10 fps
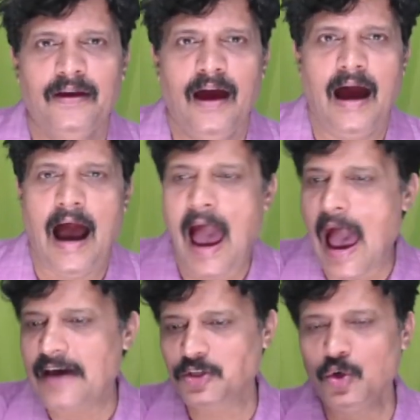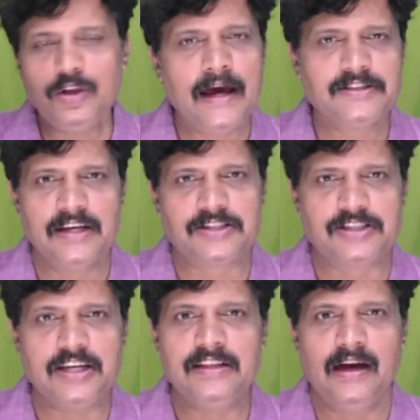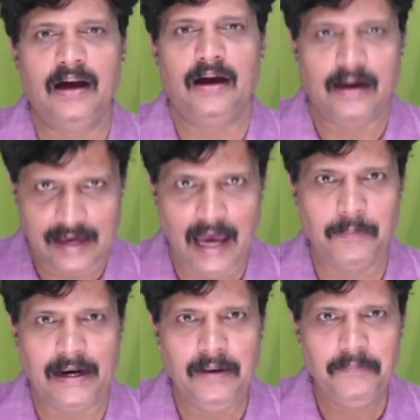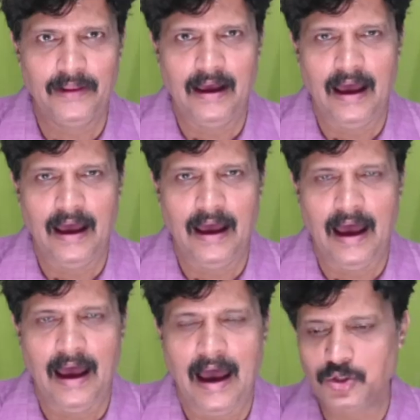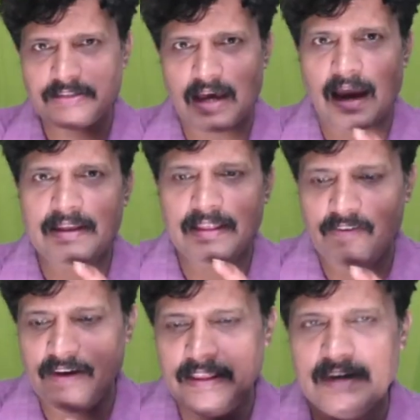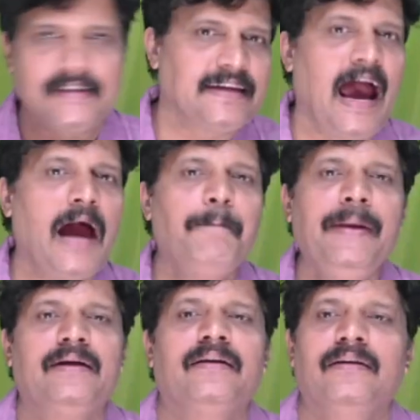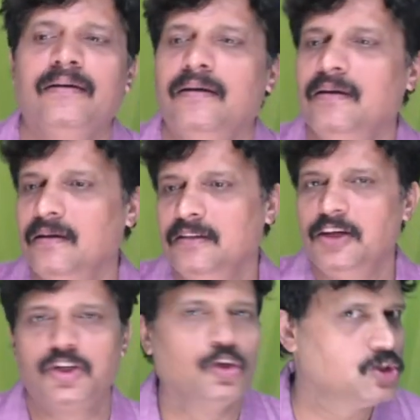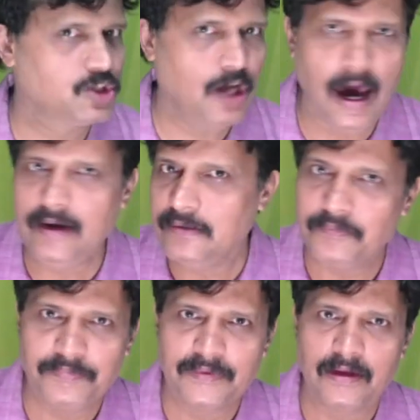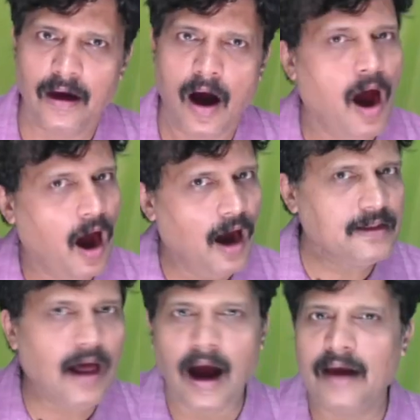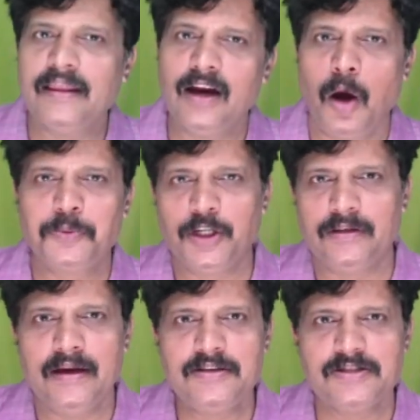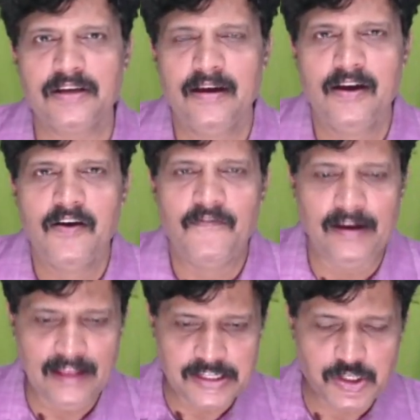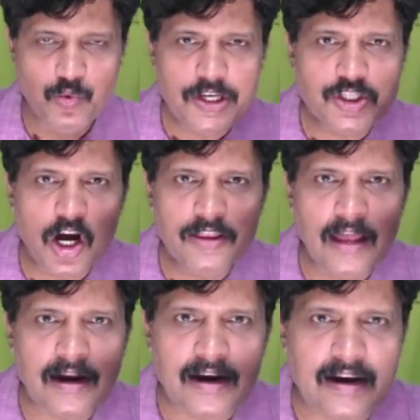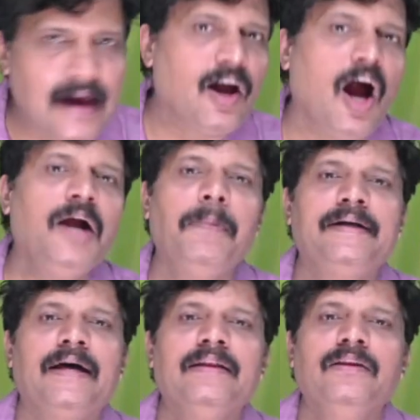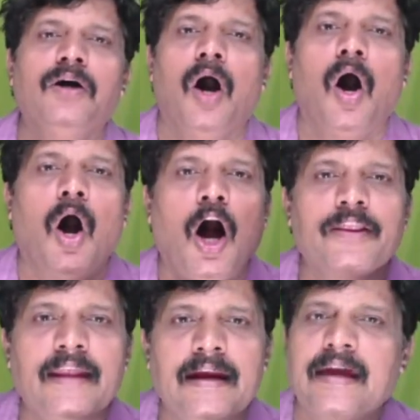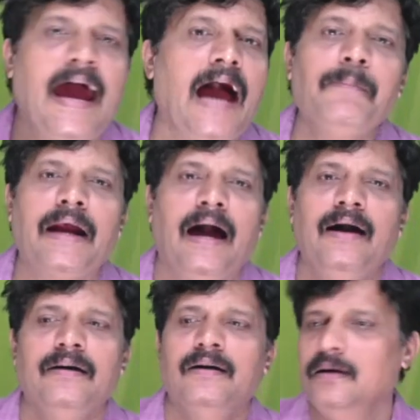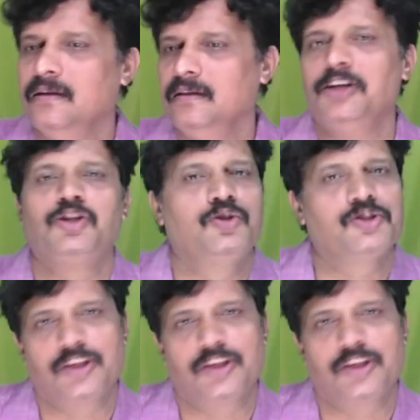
as soon as they see the camera, as soon as either when they tap it, this should start, or the other option is, when they switch on the record button on their camera, this should start.